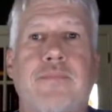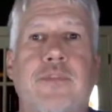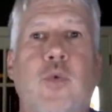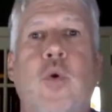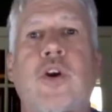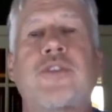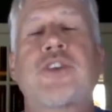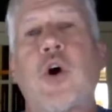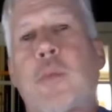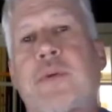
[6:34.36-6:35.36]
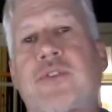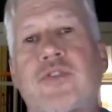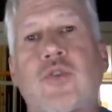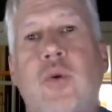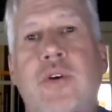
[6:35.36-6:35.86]
the words open
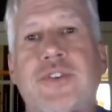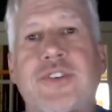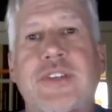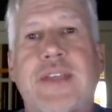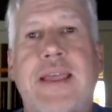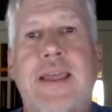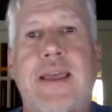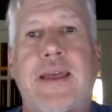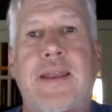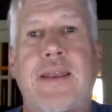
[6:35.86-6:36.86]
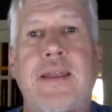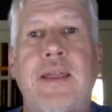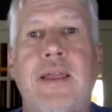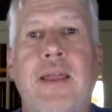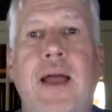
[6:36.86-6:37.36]
source, and
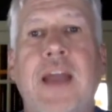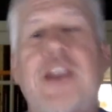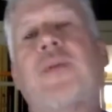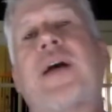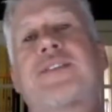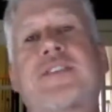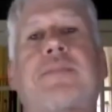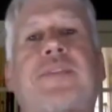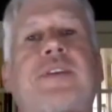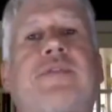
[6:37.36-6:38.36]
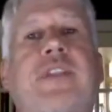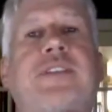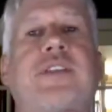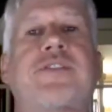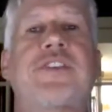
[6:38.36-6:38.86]
I know that's something
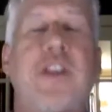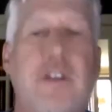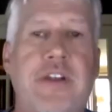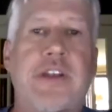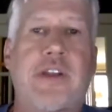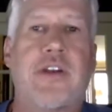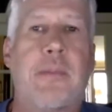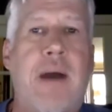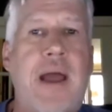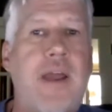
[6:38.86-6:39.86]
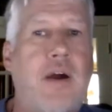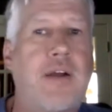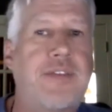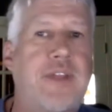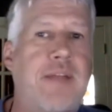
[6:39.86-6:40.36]
that's near and dear to my
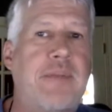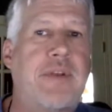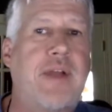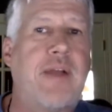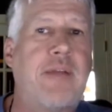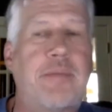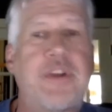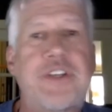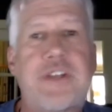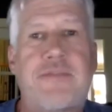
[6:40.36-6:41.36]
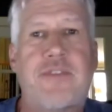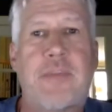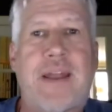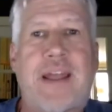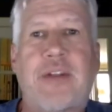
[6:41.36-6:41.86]
heart, that I've been preaching for
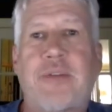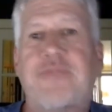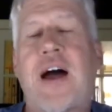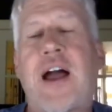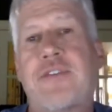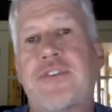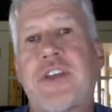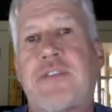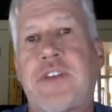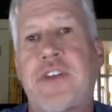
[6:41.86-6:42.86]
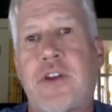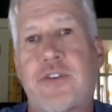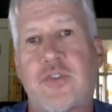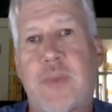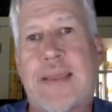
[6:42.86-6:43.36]
about, I don't know, 5 or 7 years
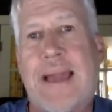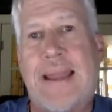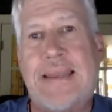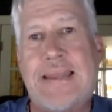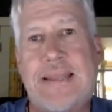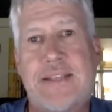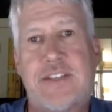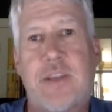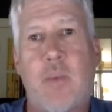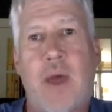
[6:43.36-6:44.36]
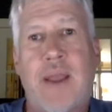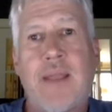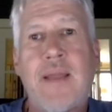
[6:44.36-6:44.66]
as we got into this somewhat.